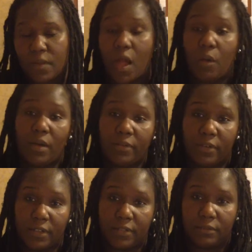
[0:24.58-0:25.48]

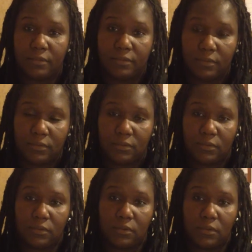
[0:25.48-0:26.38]
However,
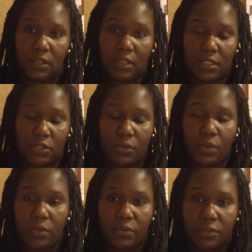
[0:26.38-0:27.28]
in its
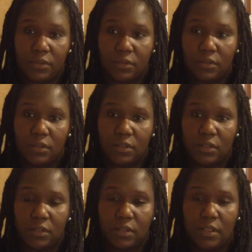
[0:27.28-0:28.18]
growth,
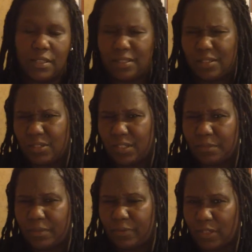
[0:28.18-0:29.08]
is
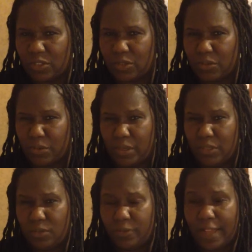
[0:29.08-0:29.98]
nursing profession growing
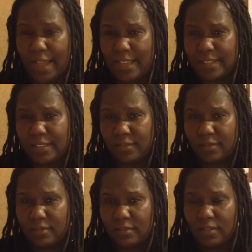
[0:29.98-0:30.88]
too fast?
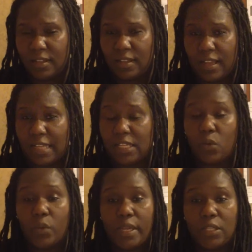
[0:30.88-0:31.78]
Are there
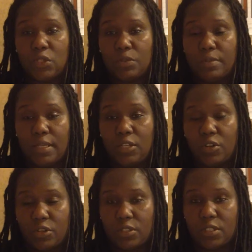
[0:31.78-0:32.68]
way too many
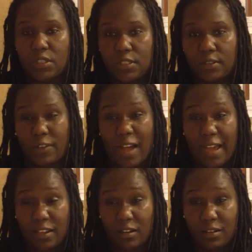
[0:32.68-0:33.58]
nurses for
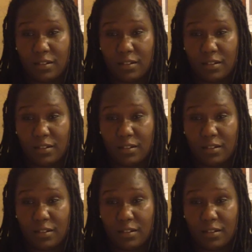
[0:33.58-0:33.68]
hire?